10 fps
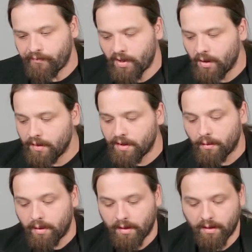
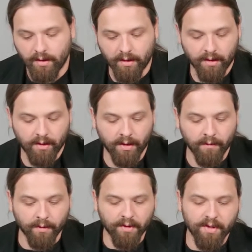Also,
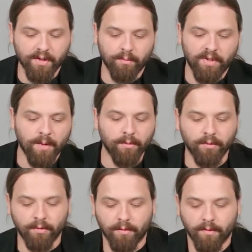for this to be able to